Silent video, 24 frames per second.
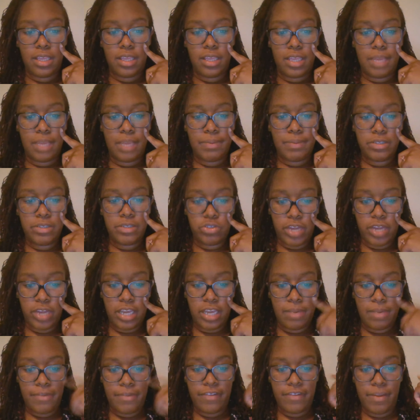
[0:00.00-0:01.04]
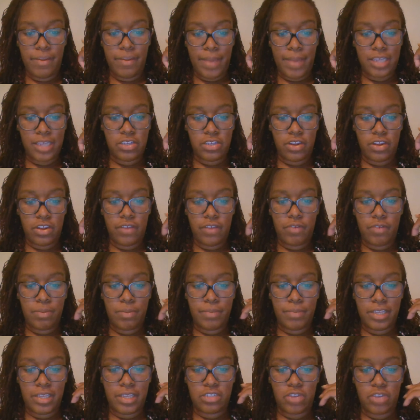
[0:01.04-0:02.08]
Keep it dry to prevent bacteria from
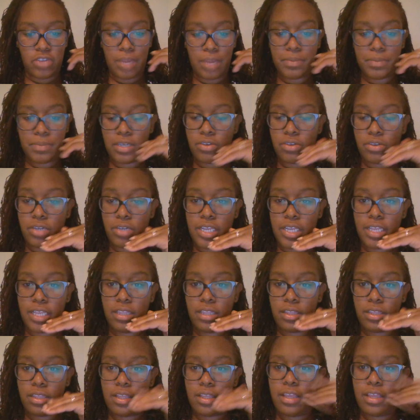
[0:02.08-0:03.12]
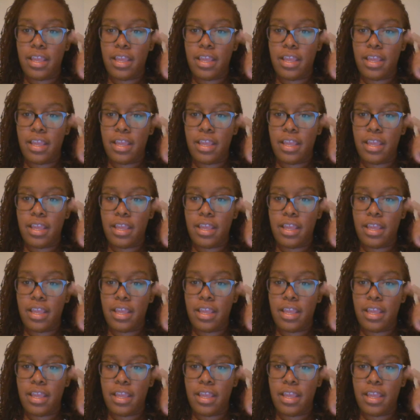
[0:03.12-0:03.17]
being trapped underneath.